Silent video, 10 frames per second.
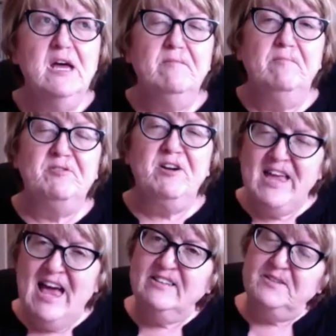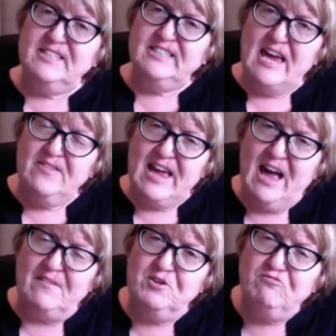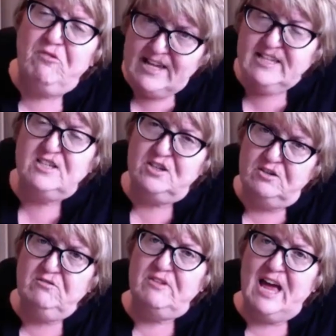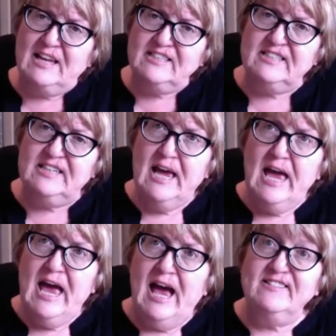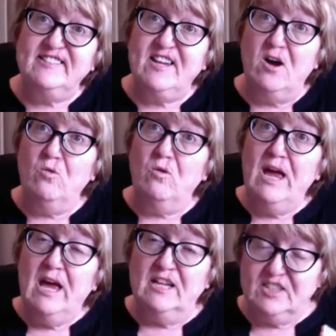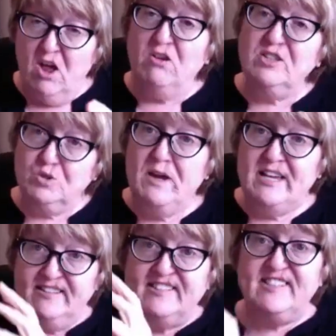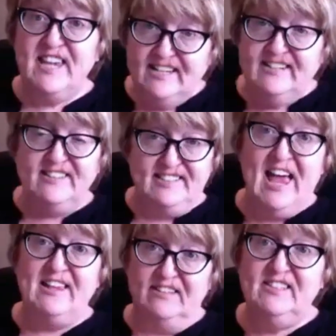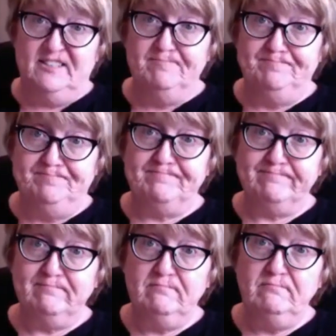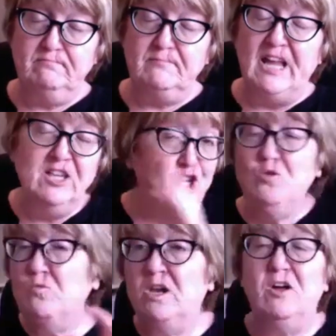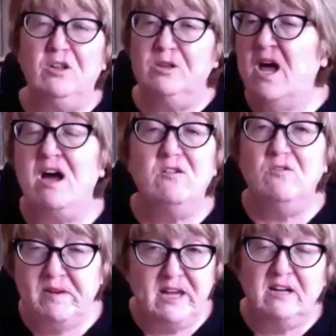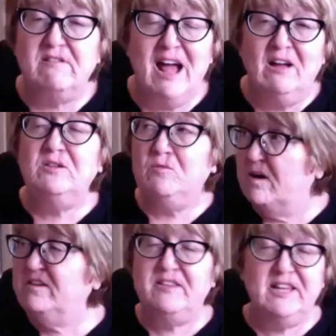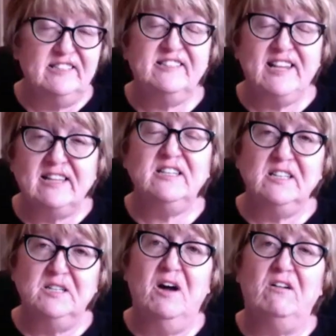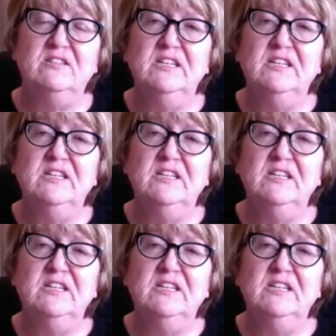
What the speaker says: But at the end of the day, they have the right to do that. And so as long as we can see consent, and you will all know, being around them, whether they're consenting or not,